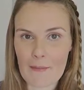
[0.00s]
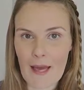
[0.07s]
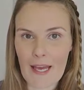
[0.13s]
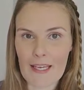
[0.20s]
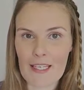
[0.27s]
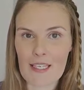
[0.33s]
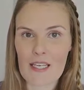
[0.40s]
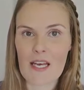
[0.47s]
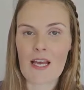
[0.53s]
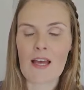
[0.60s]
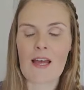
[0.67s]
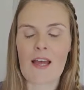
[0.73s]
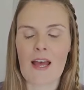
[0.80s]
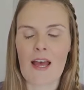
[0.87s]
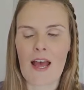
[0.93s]
pain
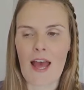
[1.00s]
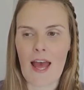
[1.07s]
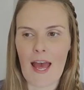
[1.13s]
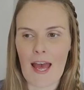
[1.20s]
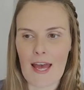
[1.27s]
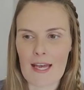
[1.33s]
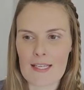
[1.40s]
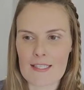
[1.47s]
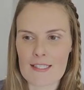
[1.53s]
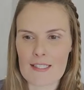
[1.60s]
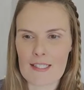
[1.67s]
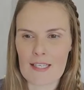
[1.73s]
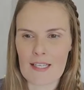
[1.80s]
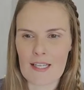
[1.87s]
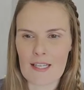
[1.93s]

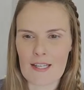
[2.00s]
and